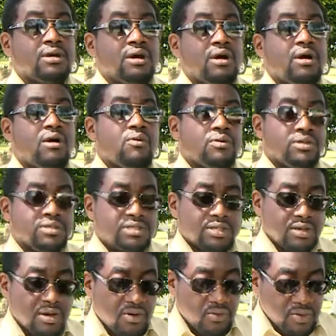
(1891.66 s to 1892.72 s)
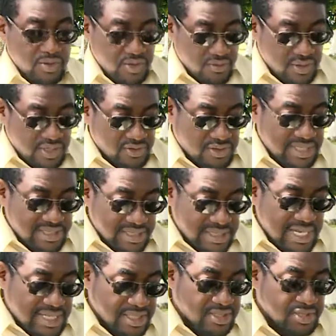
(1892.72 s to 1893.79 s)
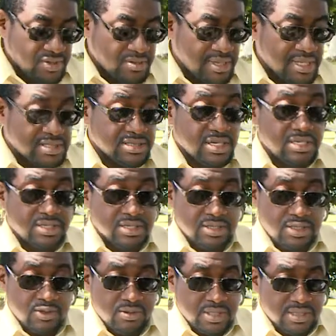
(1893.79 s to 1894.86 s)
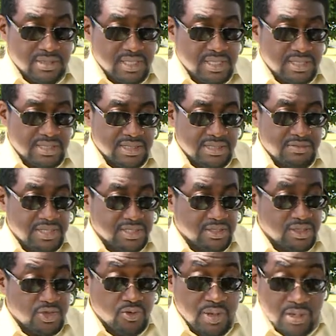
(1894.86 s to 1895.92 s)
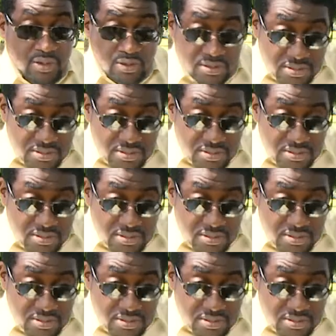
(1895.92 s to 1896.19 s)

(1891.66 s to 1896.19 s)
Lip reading: How would you address that issue? I mean, it's not a decision based on you alone.